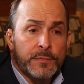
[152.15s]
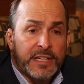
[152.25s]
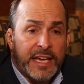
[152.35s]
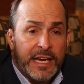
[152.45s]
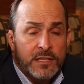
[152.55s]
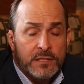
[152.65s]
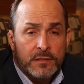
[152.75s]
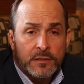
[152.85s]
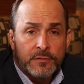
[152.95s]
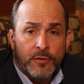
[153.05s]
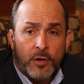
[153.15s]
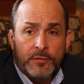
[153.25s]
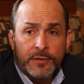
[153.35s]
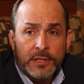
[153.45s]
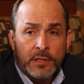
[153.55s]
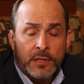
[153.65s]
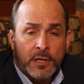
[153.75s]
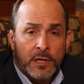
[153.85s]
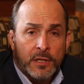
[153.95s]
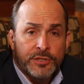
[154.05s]
The case
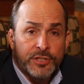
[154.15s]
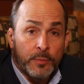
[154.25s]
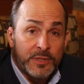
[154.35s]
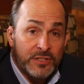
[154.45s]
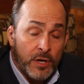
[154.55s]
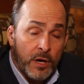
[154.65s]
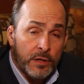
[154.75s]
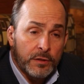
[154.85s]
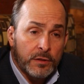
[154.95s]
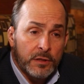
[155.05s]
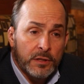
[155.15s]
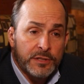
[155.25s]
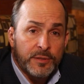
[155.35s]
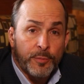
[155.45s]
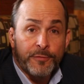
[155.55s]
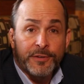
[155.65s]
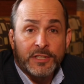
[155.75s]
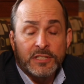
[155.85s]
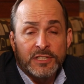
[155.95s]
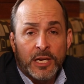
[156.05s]
involving uh, Shelby's daughter is a perfect
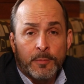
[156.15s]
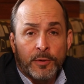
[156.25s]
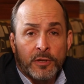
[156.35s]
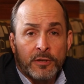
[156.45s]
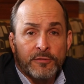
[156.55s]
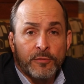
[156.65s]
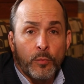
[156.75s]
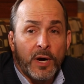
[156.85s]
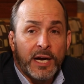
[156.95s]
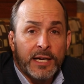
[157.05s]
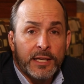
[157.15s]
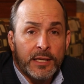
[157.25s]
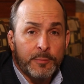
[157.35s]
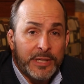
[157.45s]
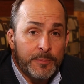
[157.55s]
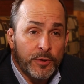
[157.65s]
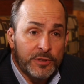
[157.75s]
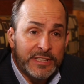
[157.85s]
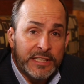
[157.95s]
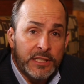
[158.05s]
example of why people
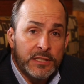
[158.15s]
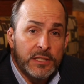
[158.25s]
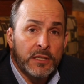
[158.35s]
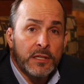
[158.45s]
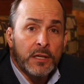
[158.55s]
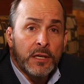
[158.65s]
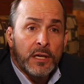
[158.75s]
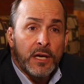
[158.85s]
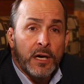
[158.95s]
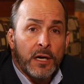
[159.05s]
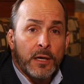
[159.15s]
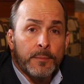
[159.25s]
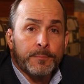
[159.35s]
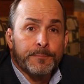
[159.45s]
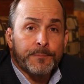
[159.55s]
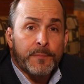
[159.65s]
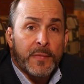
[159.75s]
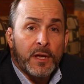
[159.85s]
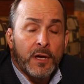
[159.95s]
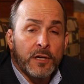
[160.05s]
need um,
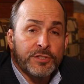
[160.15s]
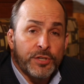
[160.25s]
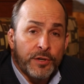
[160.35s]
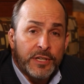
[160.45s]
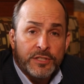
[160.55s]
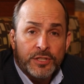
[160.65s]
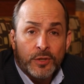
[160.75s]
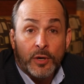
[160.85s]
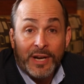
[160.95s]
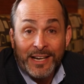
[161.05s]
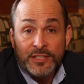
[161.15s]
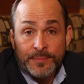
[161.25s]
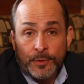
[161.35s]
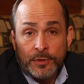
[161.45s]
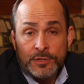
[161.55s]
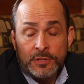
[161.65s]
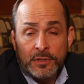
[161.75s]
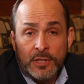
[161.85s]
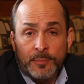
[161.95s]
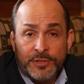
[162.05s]
attorneys who are experts
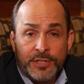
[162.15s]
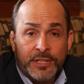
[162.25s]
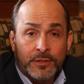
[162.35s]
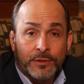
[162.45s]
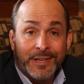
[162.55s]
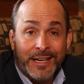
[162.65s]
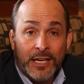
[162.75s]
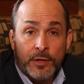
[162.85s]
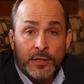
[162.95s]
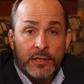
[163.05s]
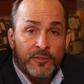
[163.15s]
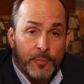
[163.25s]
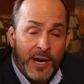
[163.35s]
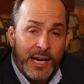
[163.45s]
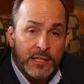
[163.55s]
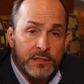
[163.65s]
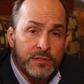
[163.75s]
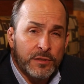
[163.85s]
in a particular area of practice.